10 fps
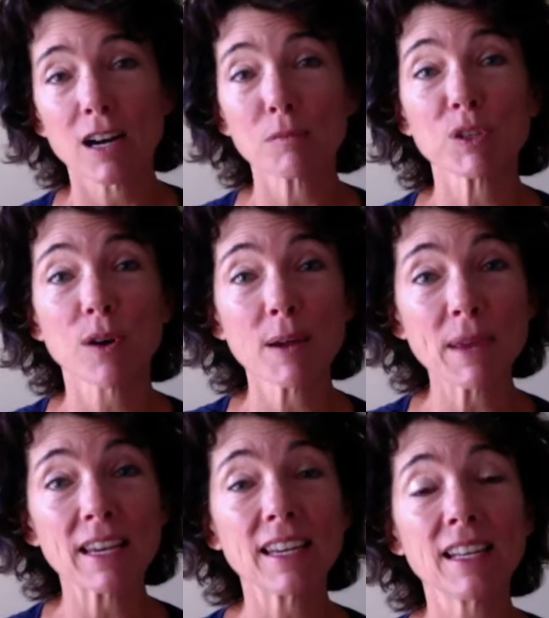So I
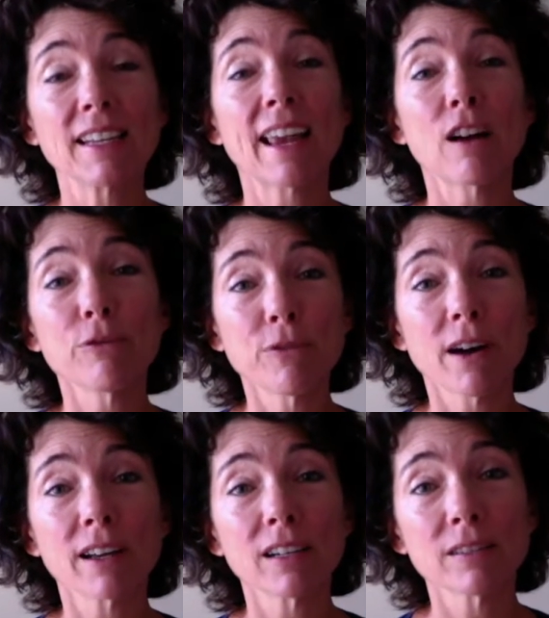make eating kale
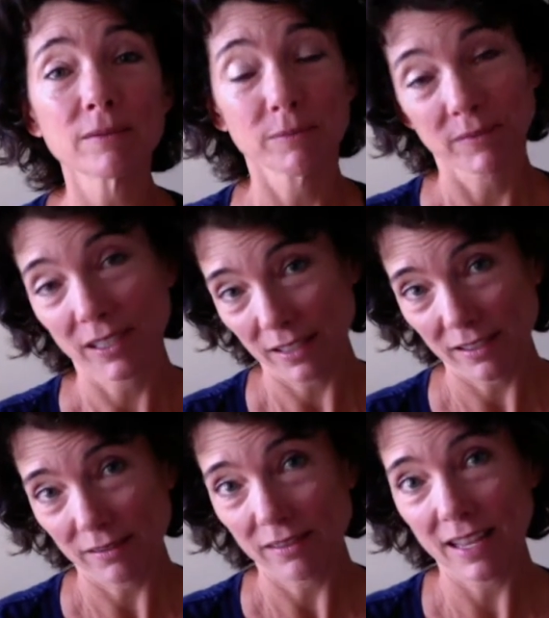fun.
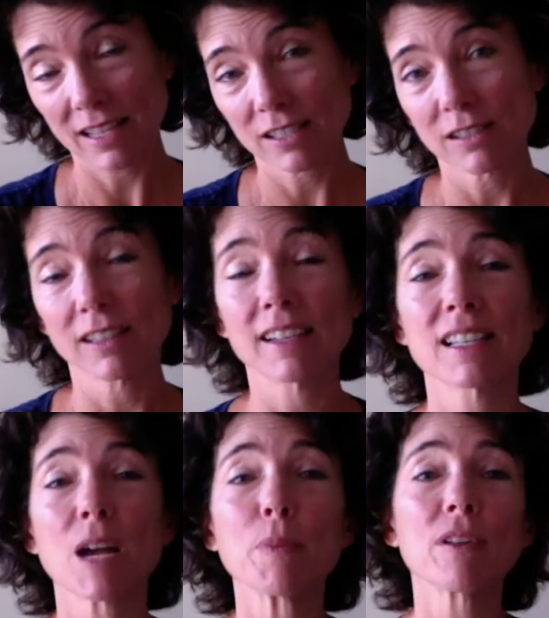That's an
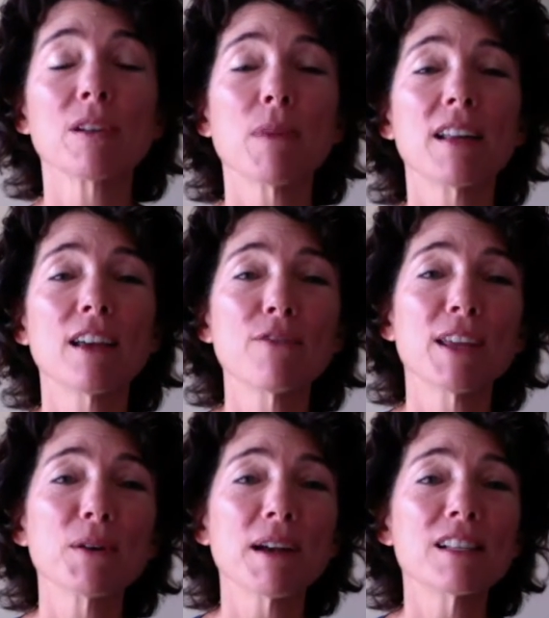example in my life
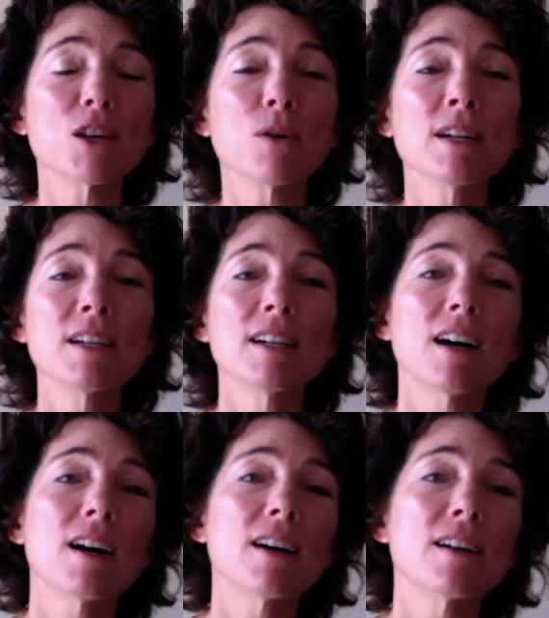anyway. So
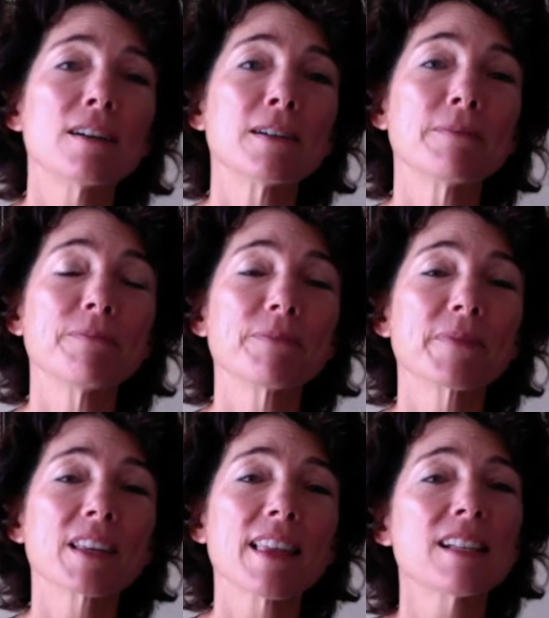
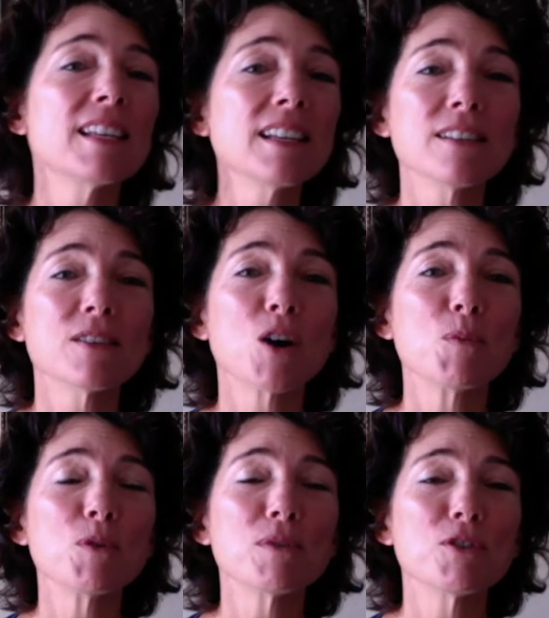that's it. I
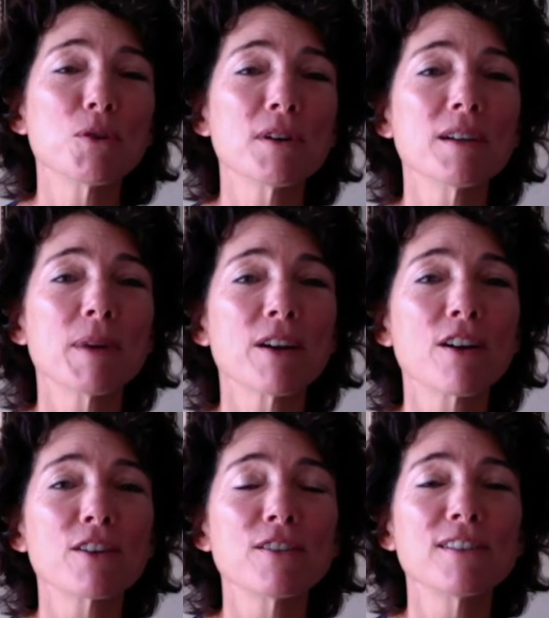hope you enjoy my
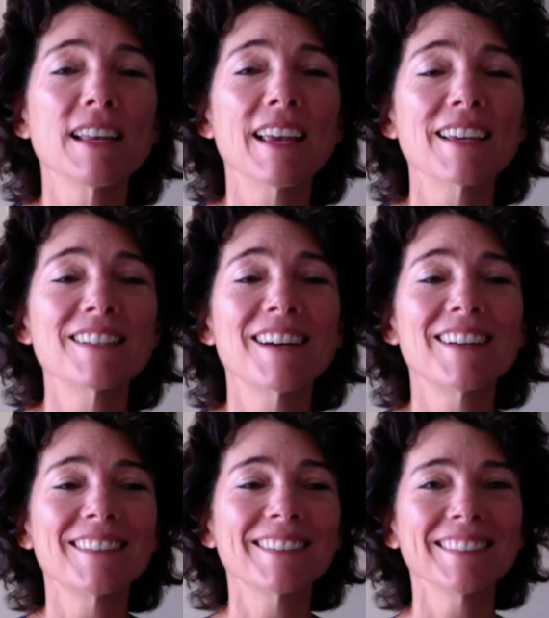article, and
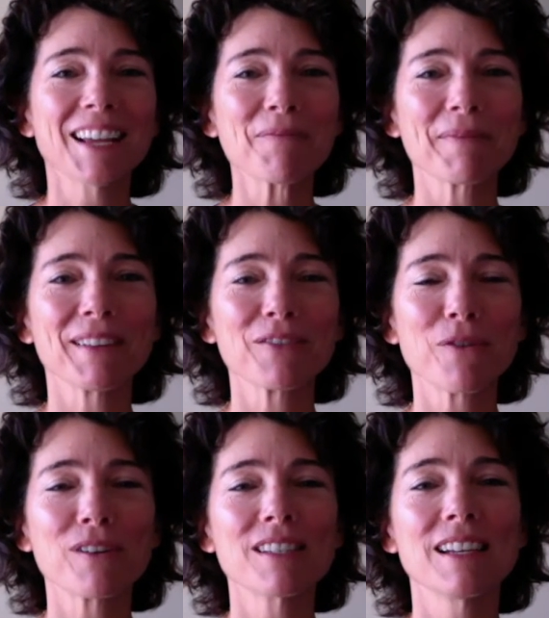look
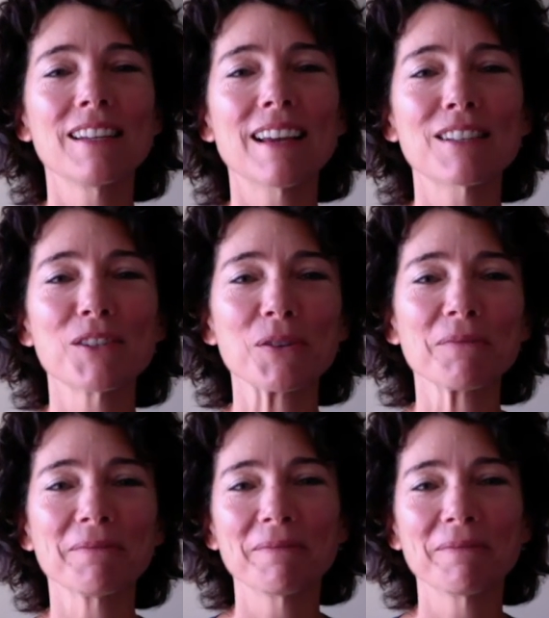forward to seeing you again soon.